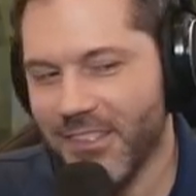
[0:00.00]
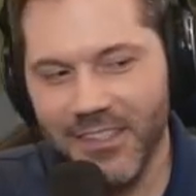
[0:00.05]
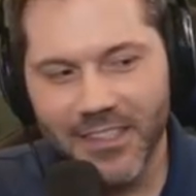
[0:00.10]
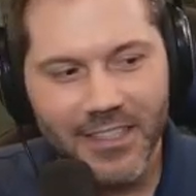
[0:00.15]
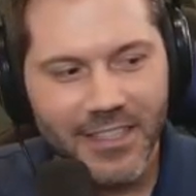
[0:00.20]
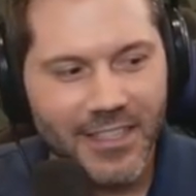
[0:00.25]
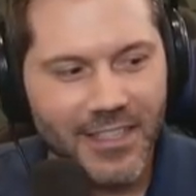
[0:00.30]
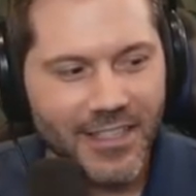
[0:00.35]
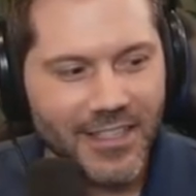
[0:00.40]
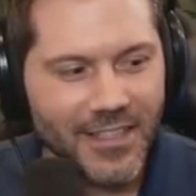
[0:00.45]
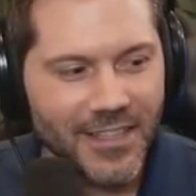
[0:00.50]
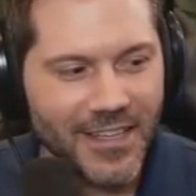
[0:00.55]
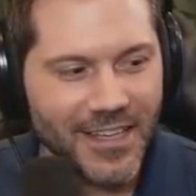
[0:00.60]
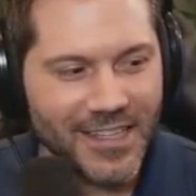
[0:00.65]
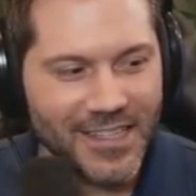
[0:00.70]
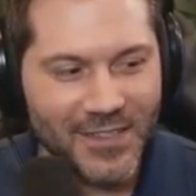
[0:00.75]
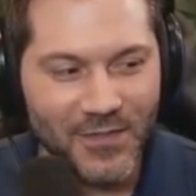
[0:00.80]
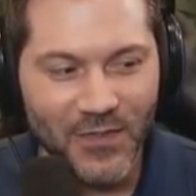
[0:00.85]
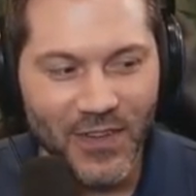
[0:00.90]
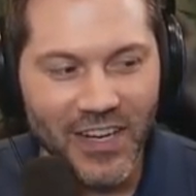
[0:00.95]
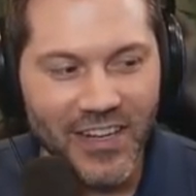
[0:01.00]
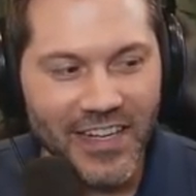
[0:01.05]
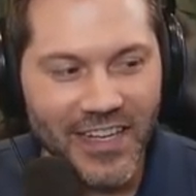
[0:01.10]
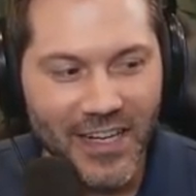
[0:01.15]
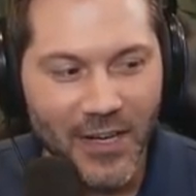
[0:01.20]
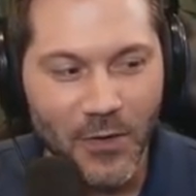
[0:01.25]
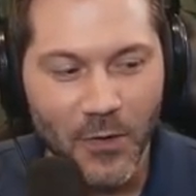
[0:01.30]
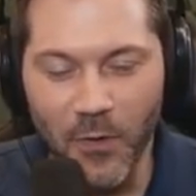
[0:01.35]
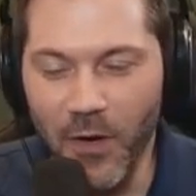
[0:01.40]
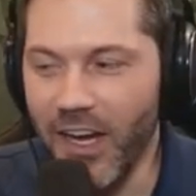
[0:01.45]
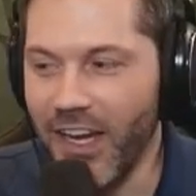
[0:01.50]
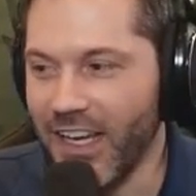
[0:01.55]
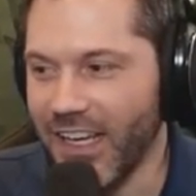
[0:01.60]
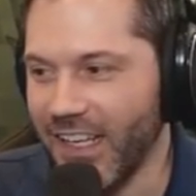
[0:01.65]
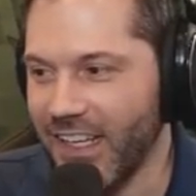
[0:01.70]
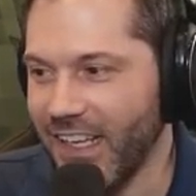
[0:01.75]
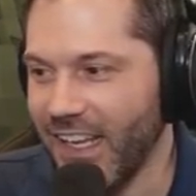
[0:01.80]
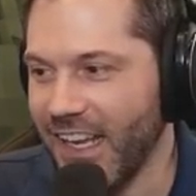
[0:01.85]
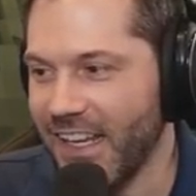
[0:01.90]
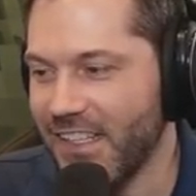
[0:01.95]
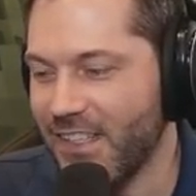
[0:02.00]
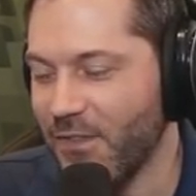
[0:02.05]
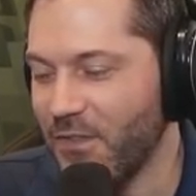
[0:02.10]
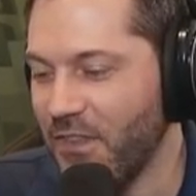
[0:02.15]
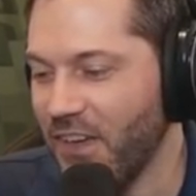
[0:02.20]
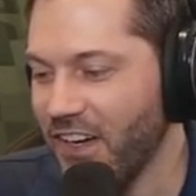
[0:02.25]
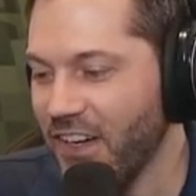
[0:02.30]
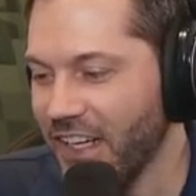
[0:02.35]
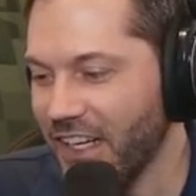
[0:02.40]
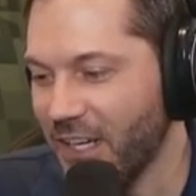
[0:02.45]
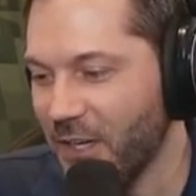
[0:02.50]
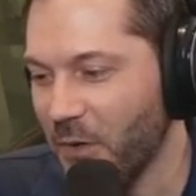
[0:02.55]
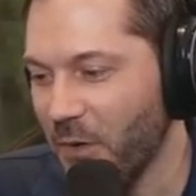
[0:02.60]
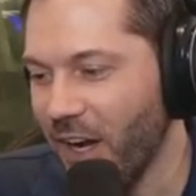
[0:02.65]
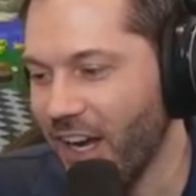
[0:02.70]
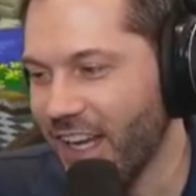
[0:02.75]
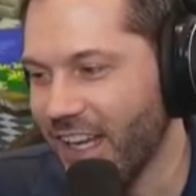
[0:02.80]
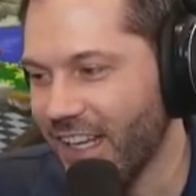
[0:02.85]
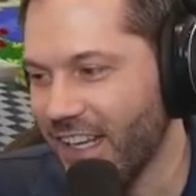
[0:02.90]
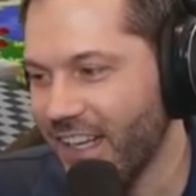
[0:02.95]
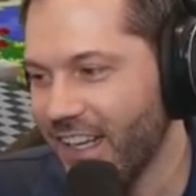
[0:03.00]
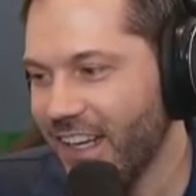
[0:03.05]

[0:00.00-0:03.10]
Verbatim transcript: Are you? It's are very you quiet. It's very are quiet. Are you